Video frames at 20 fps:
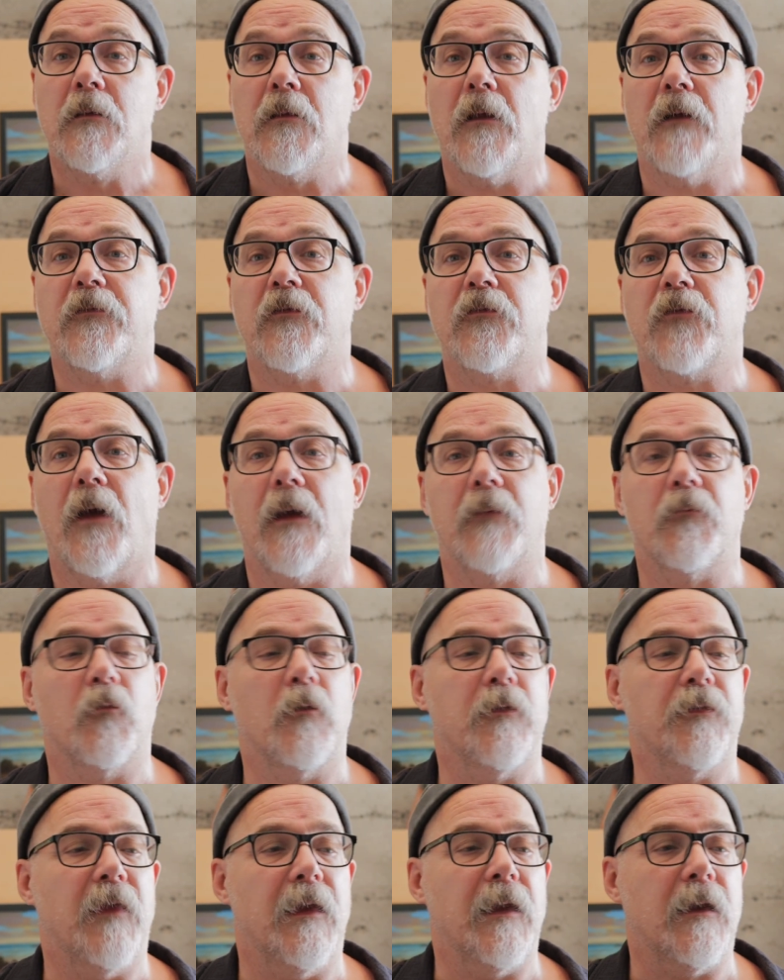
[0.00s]
Lots of times
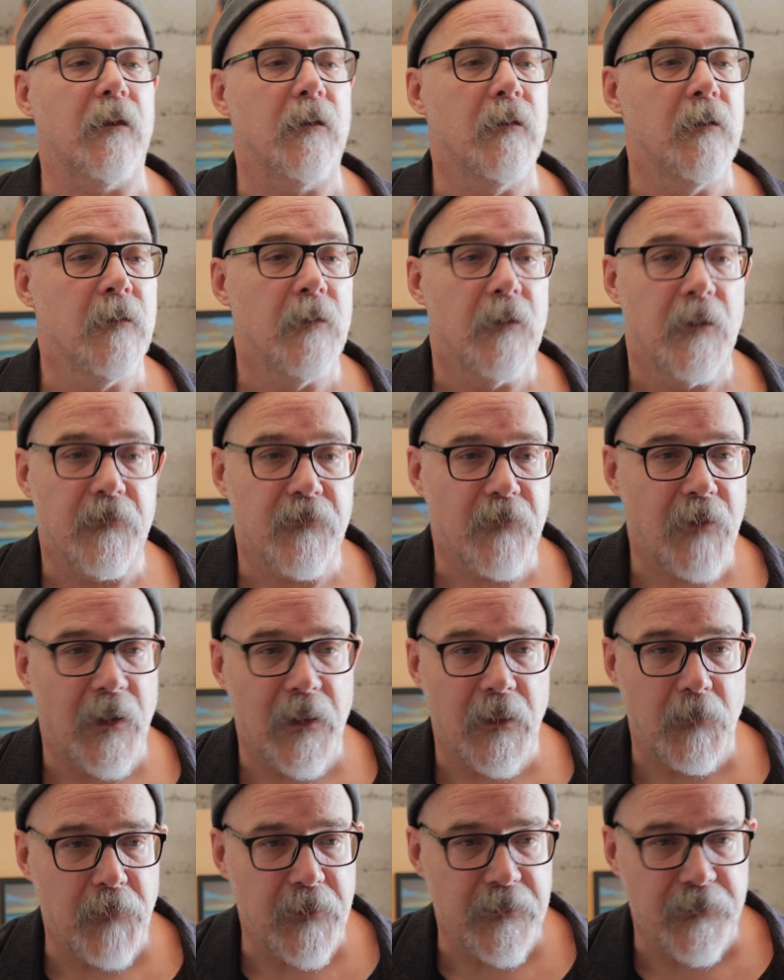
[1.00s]
we think it's
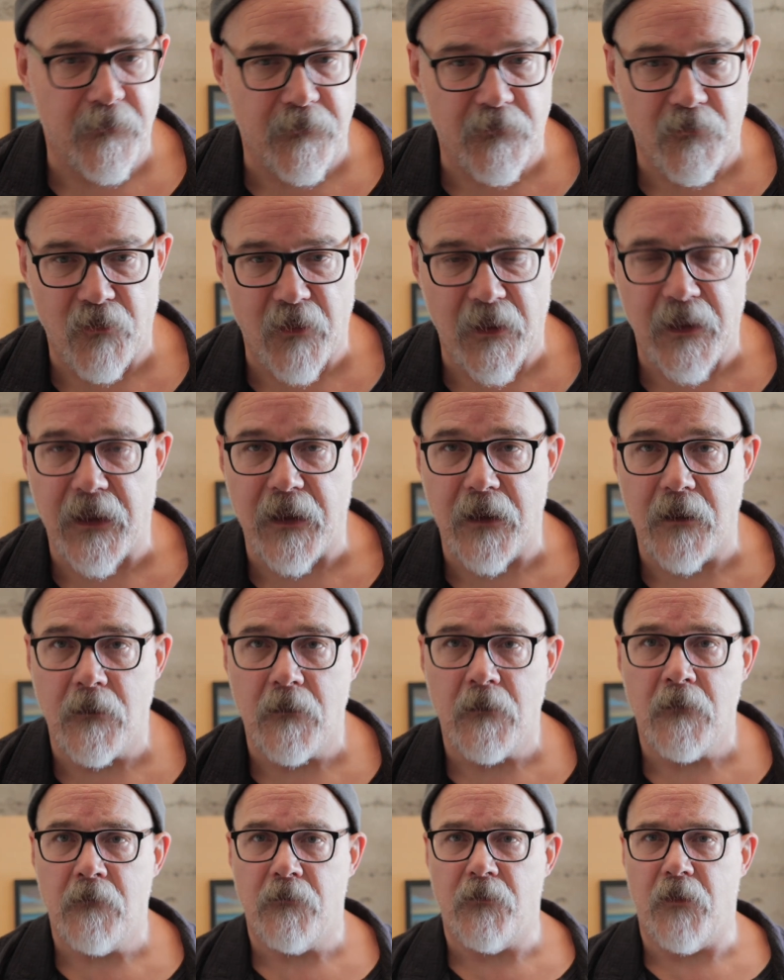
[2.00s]
got to be this thing
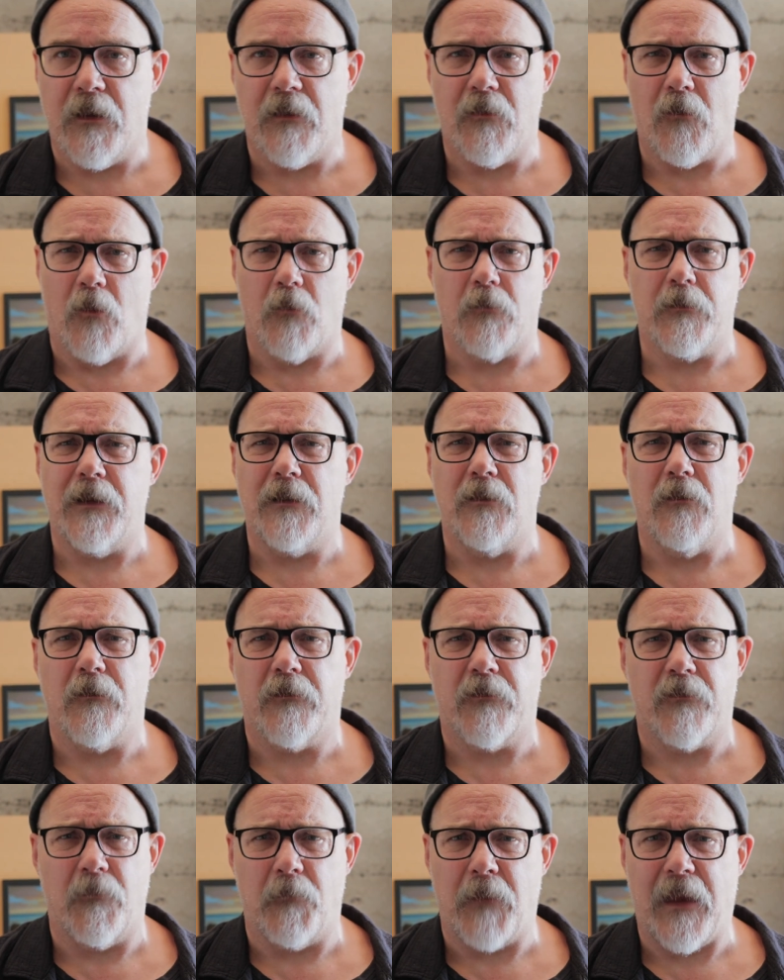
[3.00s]
that already
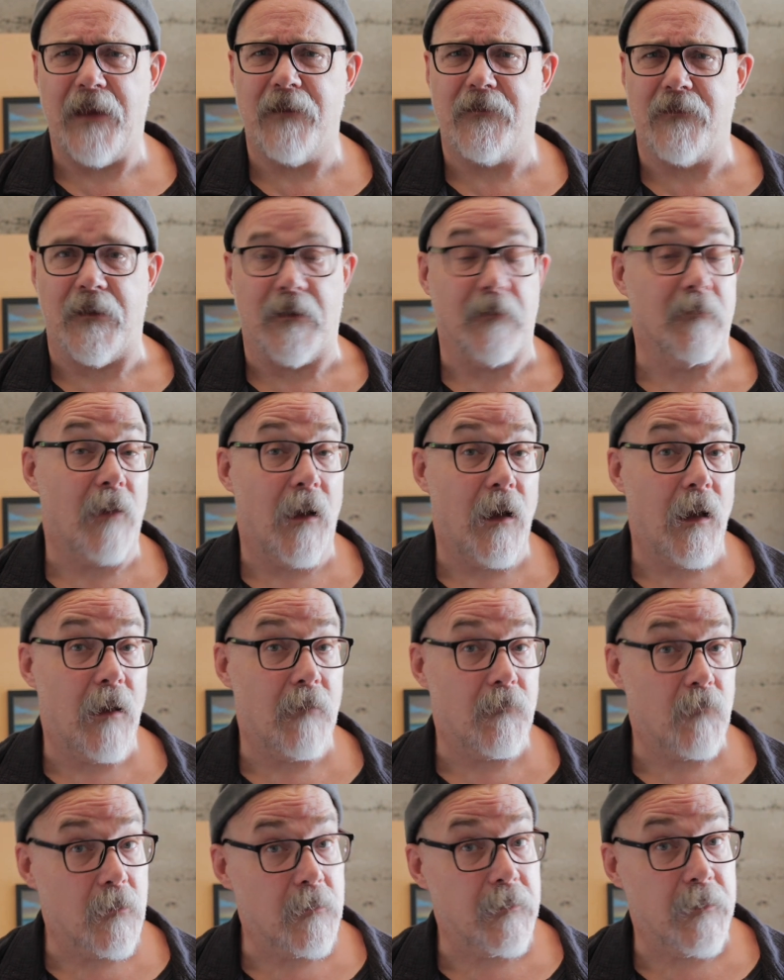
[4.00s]
looks amazing.
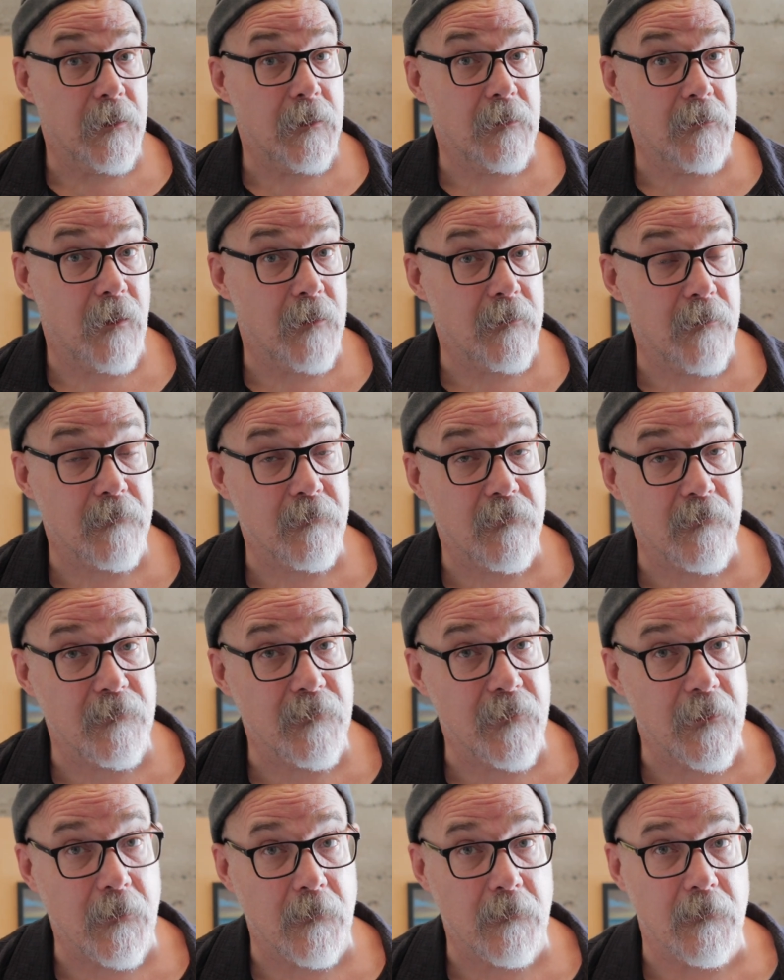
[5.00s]
Not really, not
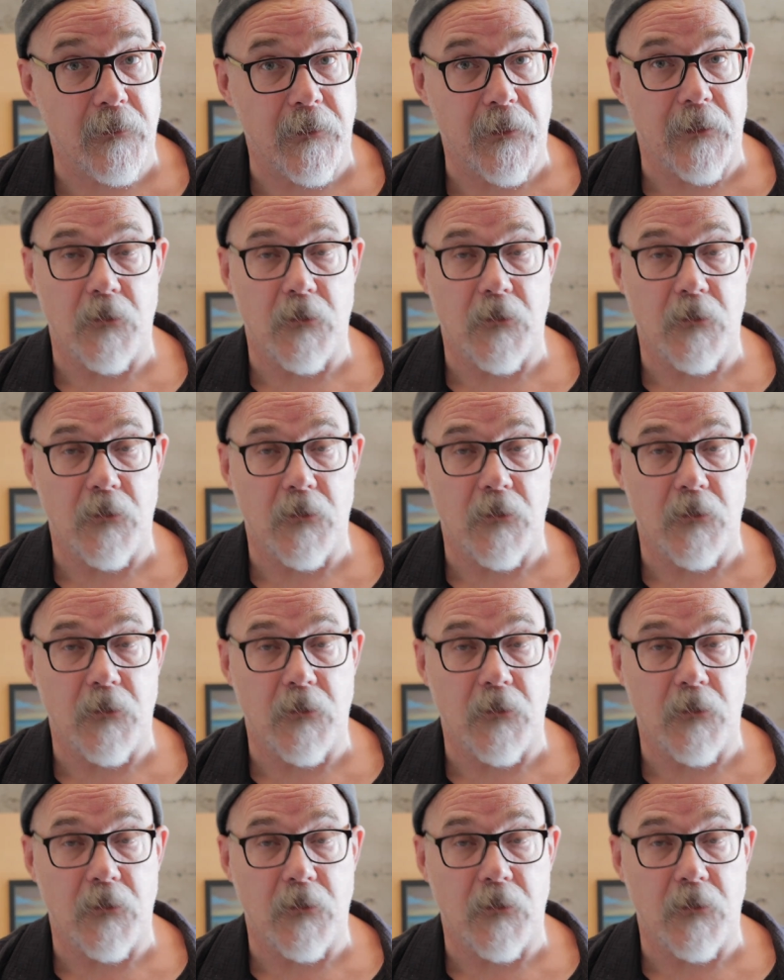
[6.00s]
necessarily.